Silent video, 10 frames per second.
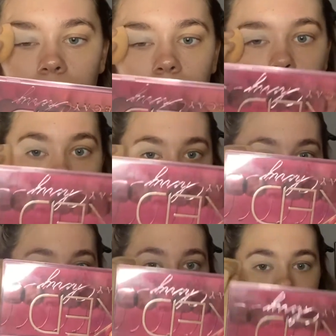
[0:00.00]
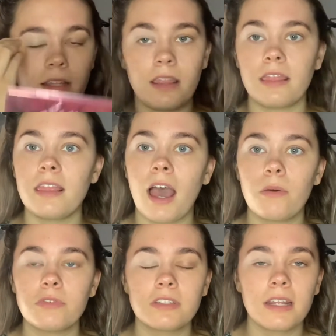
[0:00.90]
predicted that
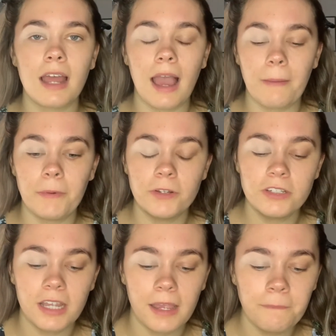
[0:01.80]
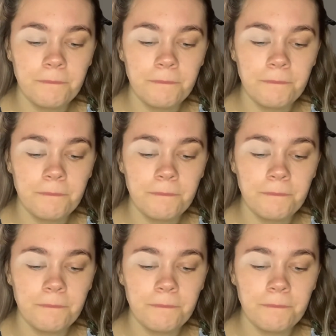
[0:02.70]
that was going to happen to him.